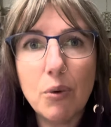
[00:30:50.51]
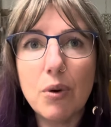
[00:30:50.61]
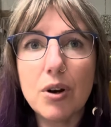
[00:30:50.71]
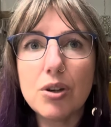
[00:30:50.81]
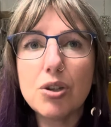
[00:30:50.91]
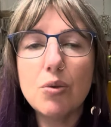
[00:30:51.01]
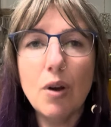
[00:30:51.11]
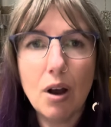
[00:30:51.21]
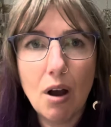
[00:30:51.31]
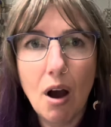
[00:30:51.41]
or to
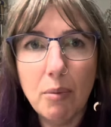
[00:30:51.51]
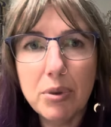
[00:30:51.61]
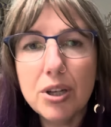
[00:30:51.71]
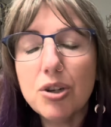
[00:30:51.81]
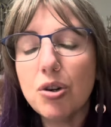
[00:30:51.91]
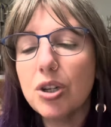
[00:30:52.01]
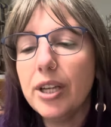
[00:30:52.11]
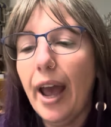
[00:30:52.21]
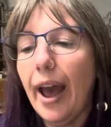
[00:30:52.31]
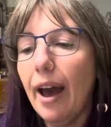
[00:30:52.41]
accomplish or
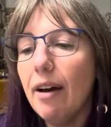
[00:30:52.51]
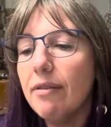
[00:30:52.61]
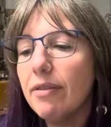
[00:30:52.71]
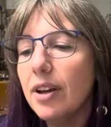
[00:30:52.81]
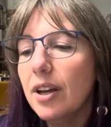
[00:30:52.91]
to have